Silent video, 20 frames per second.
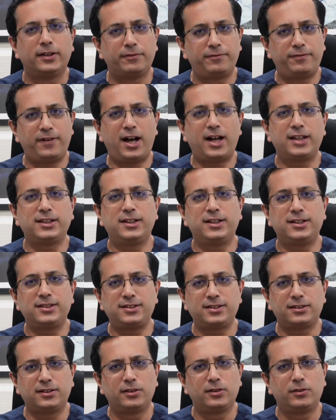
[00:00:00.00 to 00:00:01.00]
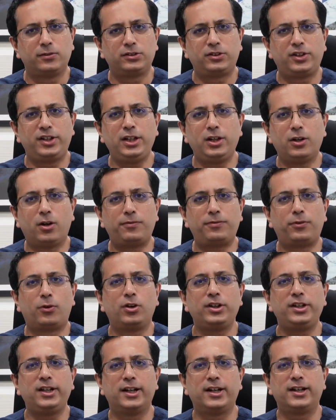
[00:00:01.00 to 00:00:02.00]
fathers three or
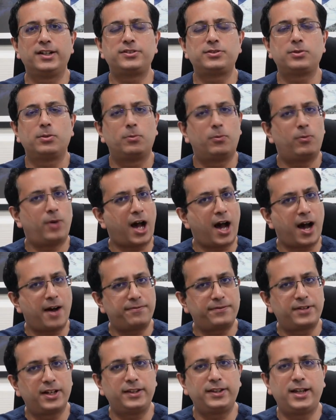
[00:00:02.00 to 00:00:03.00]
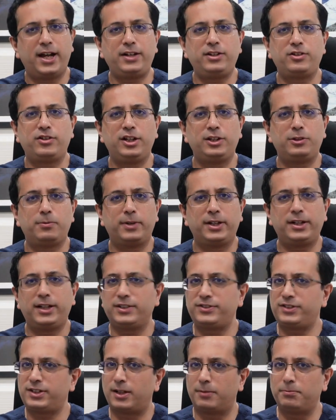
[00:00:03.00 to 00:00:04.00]
four years after their treatment
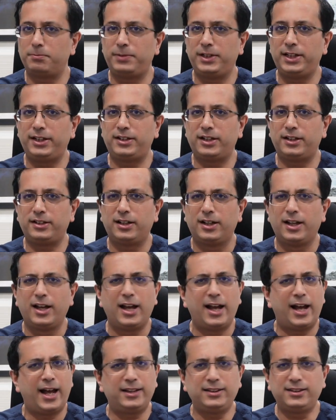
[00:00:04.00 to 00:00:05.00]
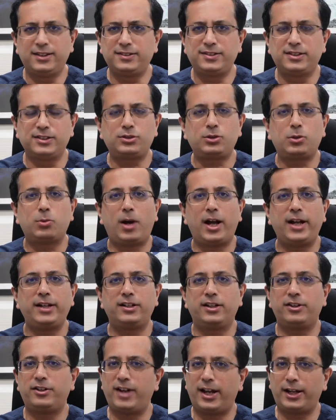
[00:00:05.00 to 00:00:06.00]
is completed and this is quite
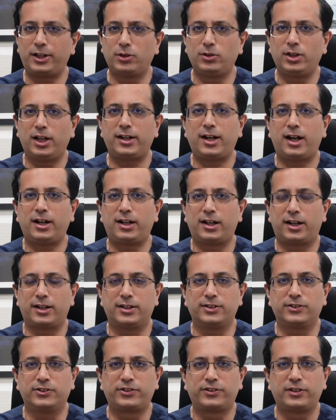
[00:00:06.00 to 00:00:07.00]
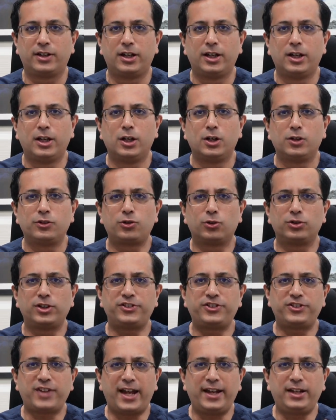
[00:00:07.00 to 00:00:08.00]
a regular occurrence. So the
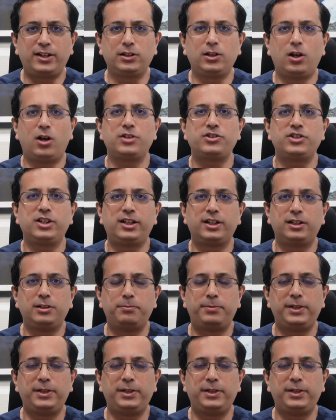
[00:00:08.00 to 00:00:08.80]
psychological